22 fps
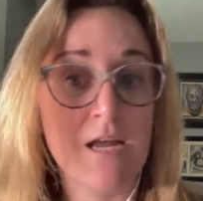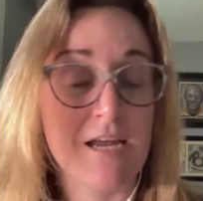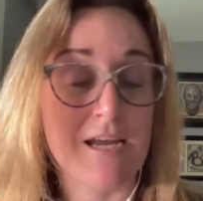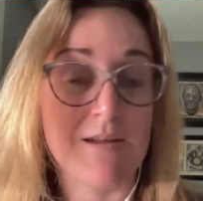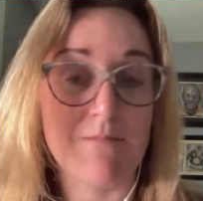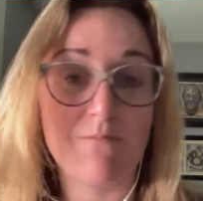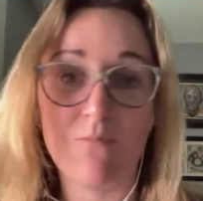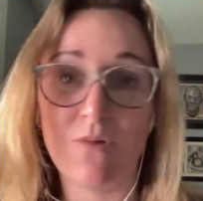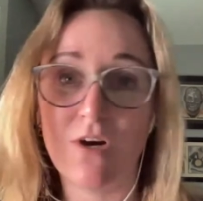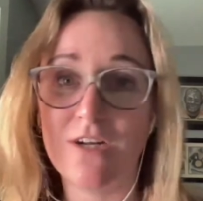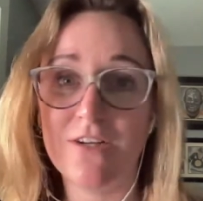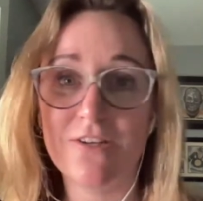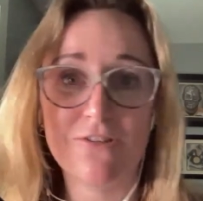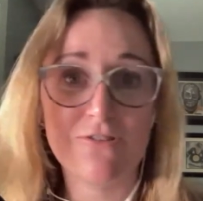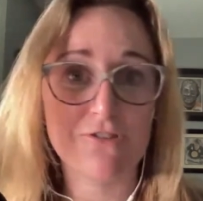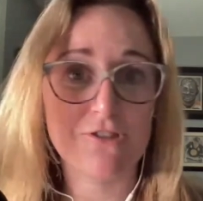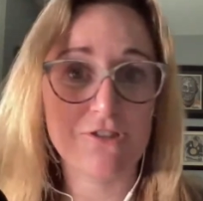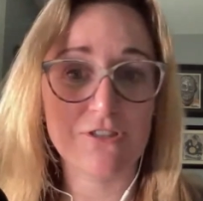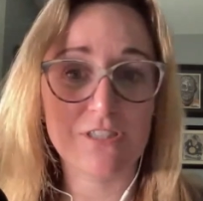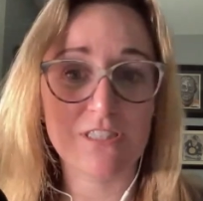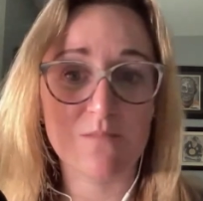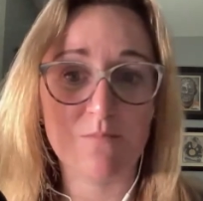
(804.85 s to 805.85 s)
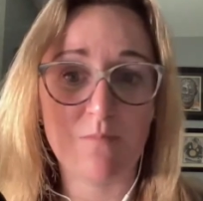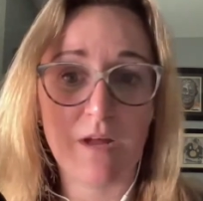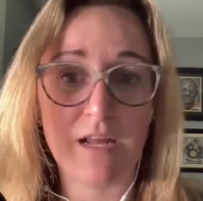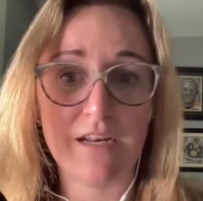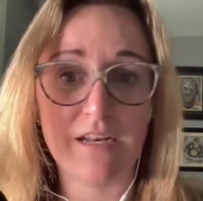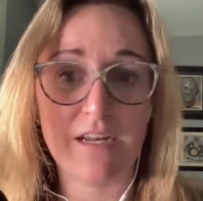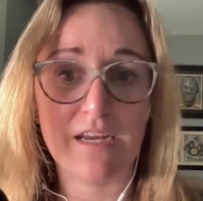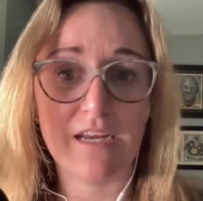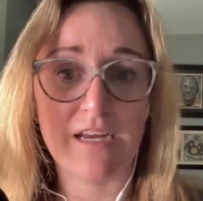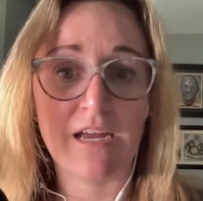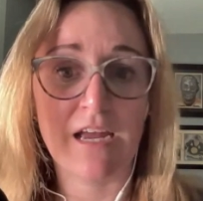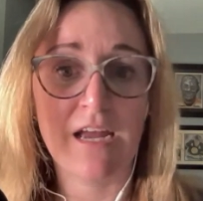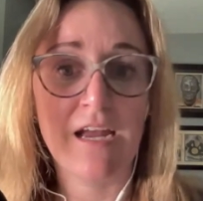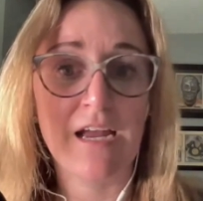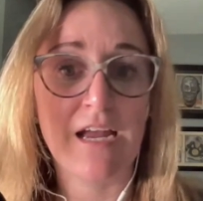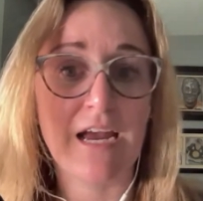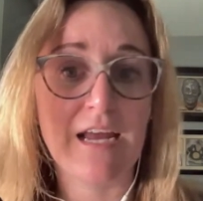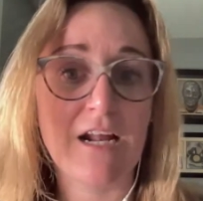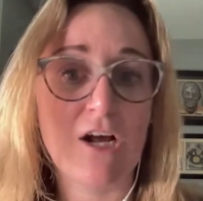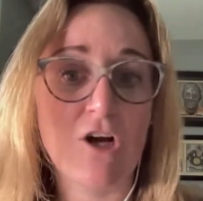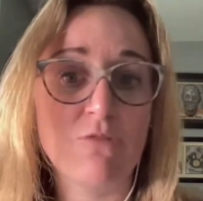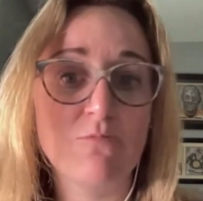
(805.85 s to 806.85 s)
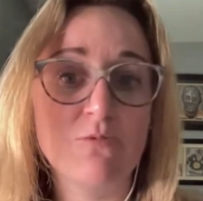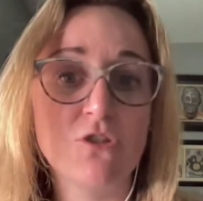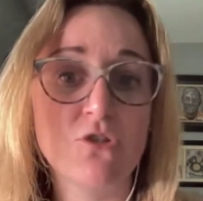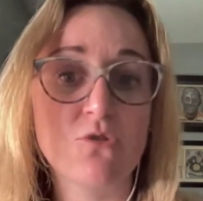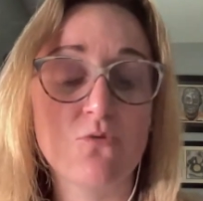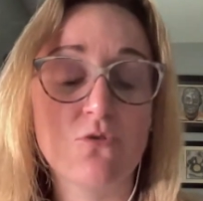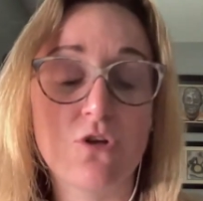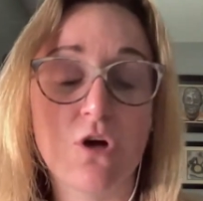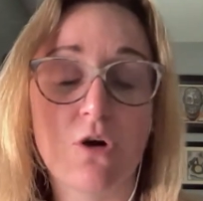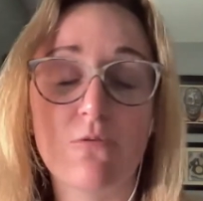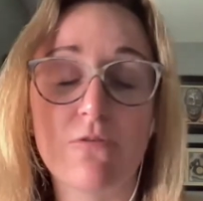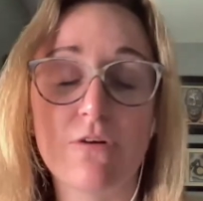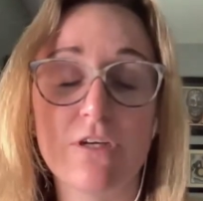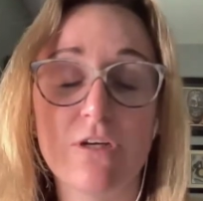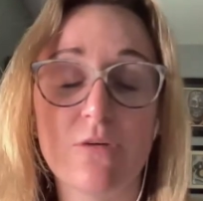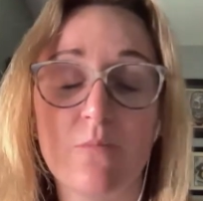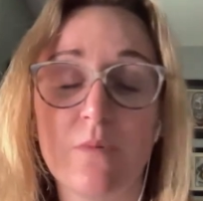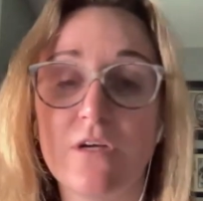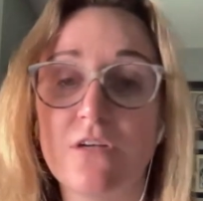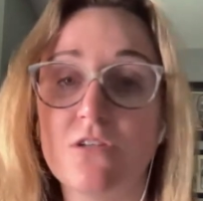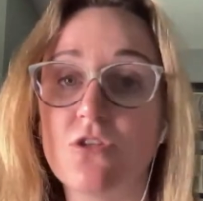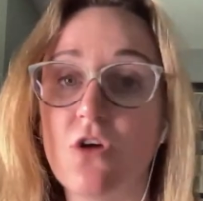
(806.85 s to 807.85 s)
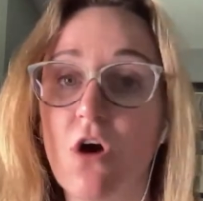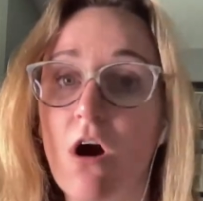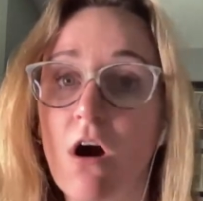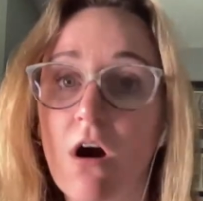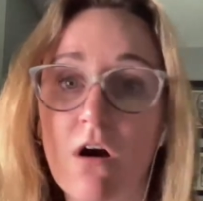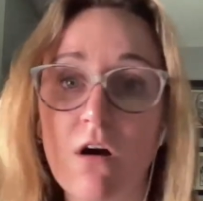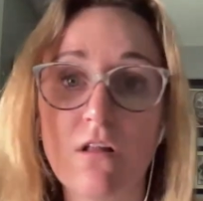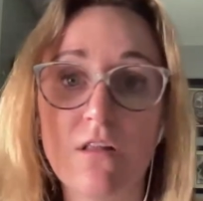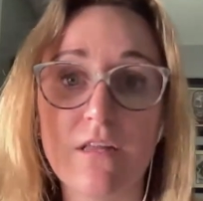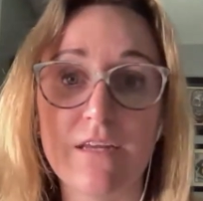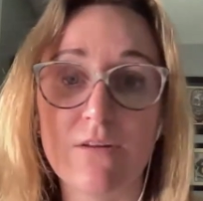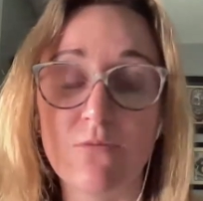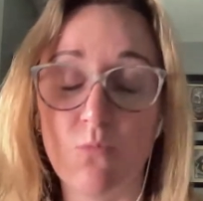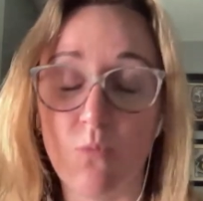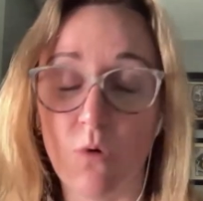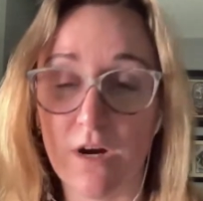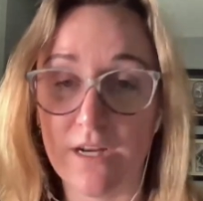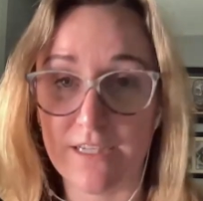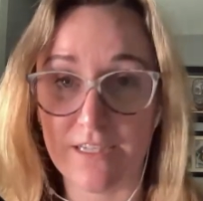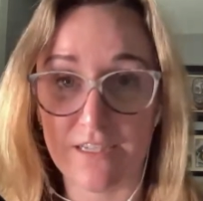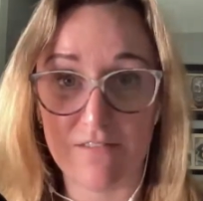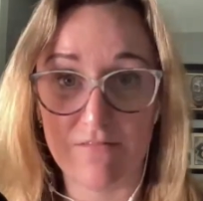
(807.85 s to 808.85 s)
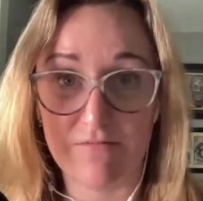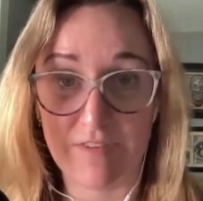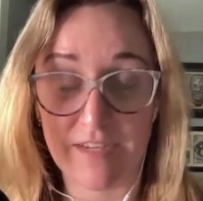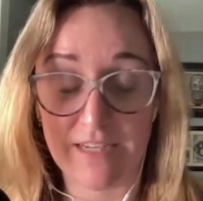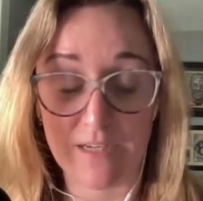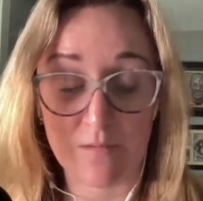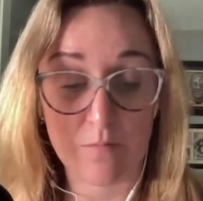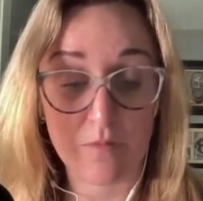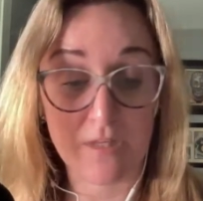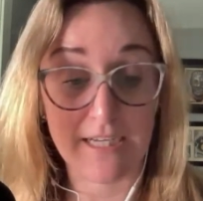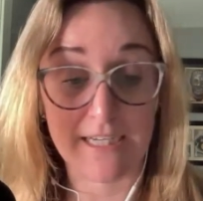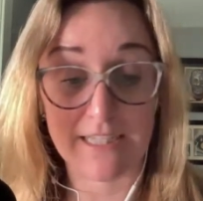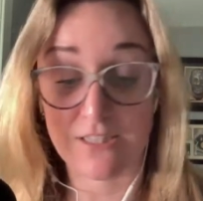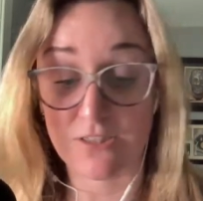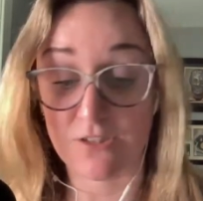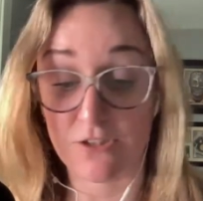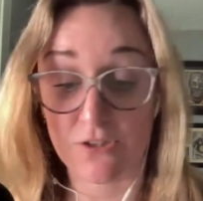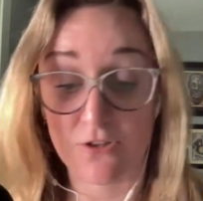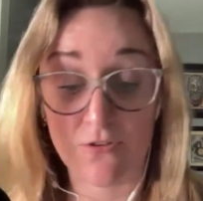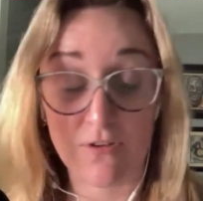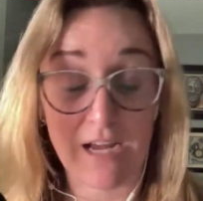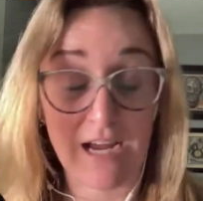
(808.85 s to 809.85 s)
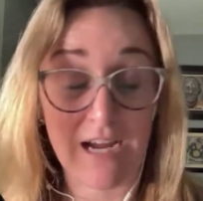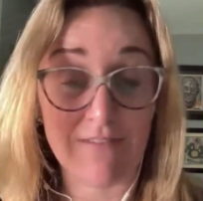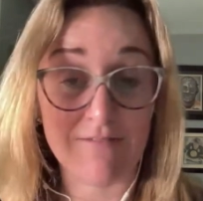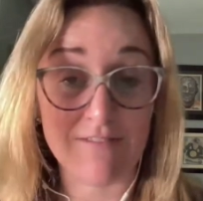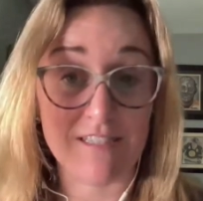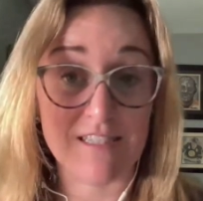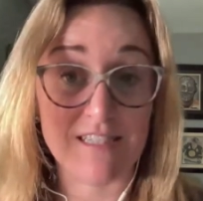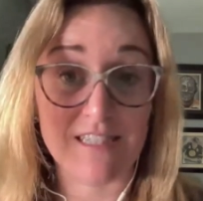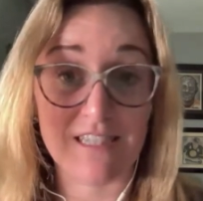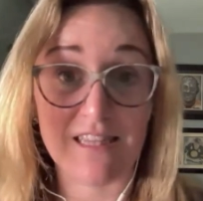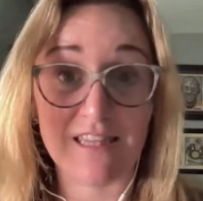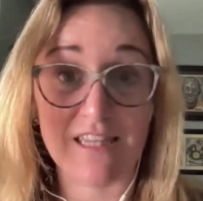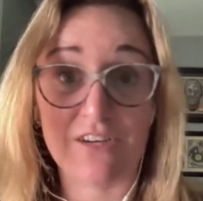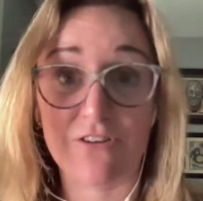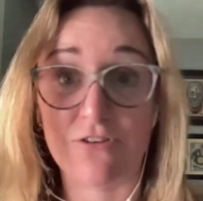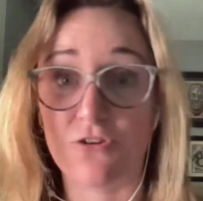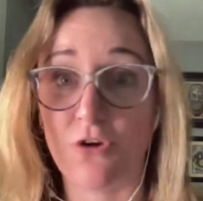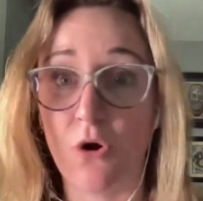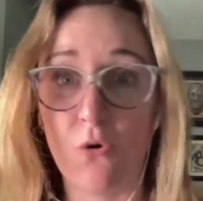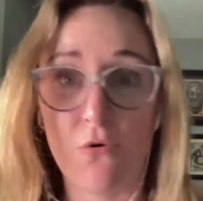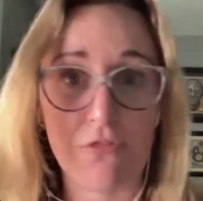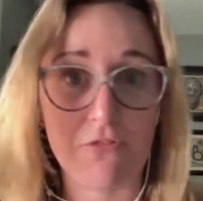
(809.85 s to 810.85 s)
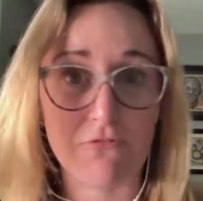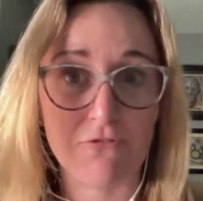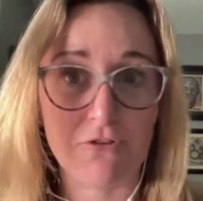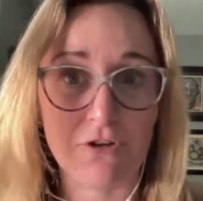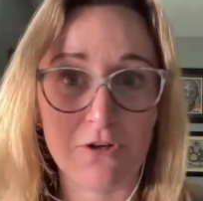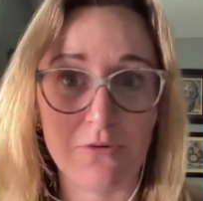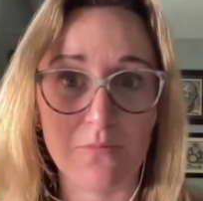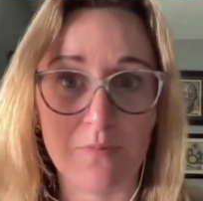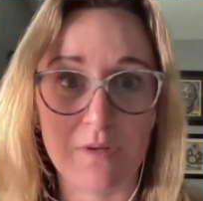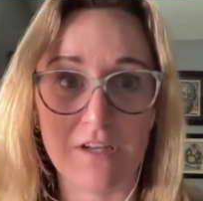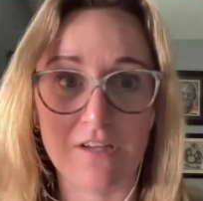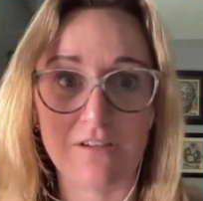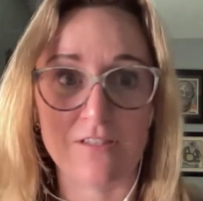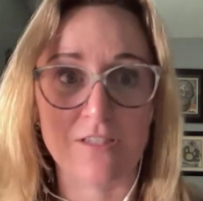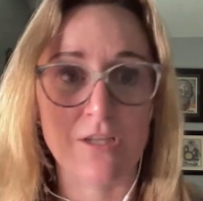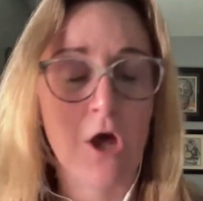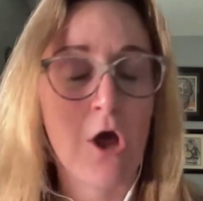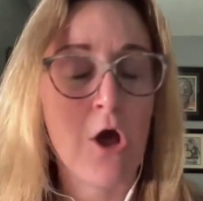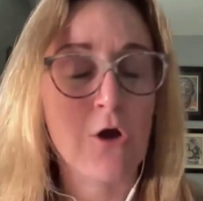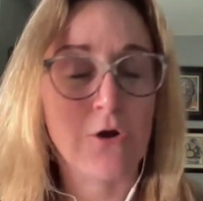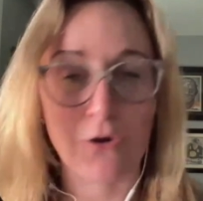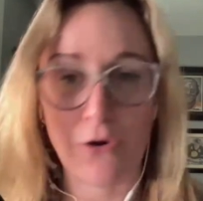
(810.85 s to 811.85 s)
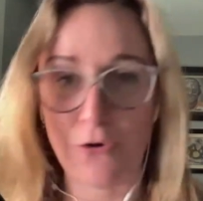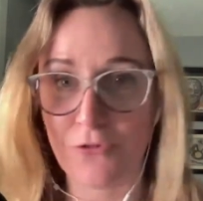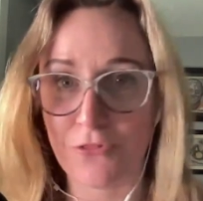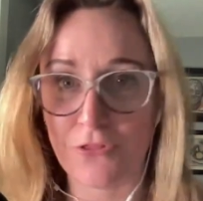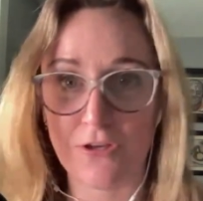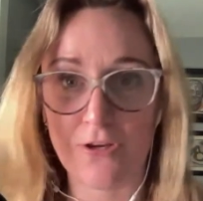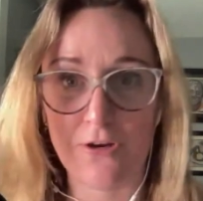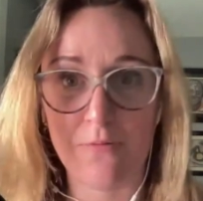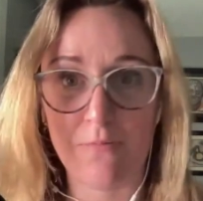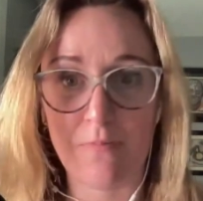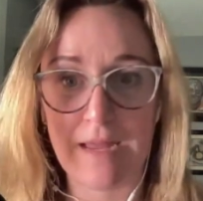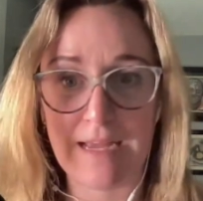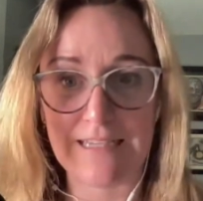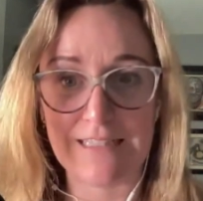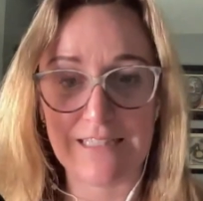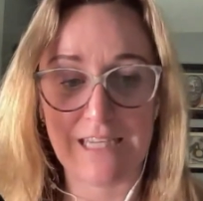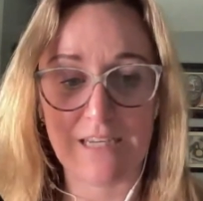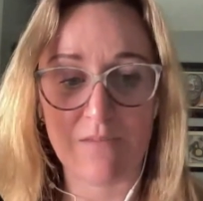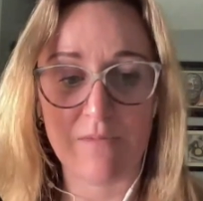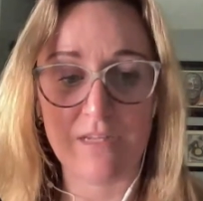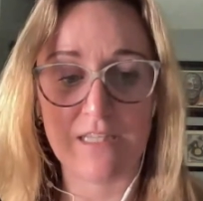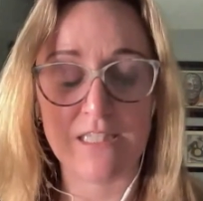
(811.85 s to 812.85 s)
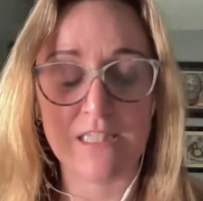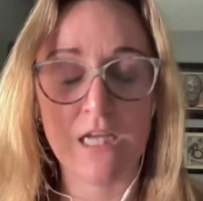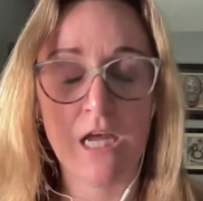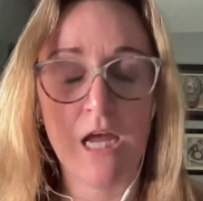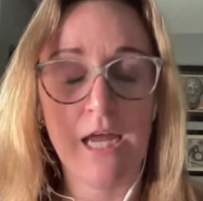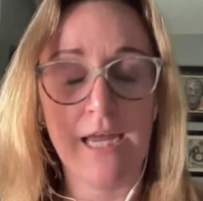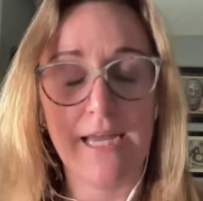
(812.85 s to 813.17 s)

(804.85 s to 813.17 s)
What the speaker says: It monitors your spending and helps you lower your bills all in one convenient place. So you don't have to sit there, go through your bills, go through your bank statements.